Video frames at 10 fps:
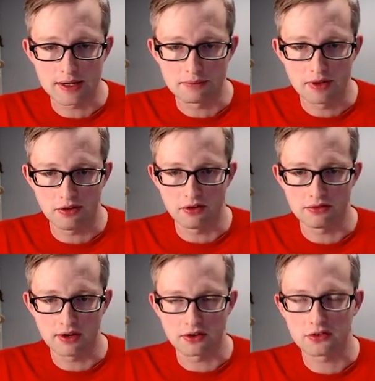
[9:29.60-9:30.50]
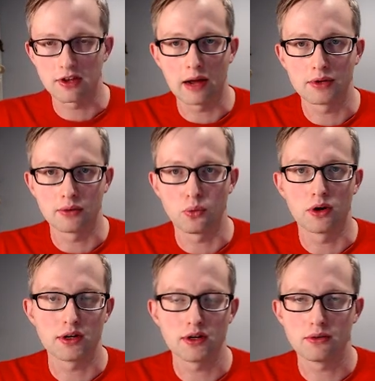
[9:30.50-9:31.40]
If you've never stopped and
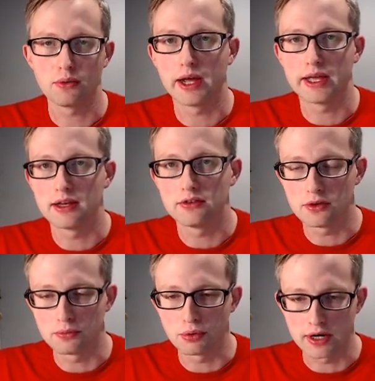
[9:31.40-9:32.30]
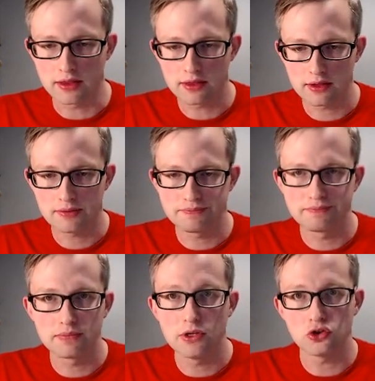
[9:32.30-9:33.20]
wondered why it is you breathe,
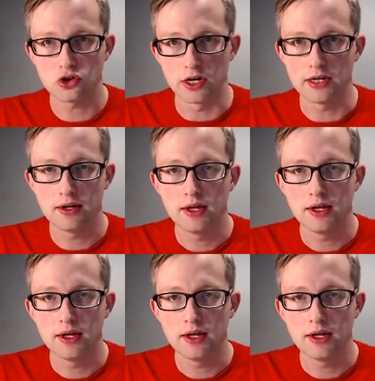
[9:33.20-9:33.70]
you should.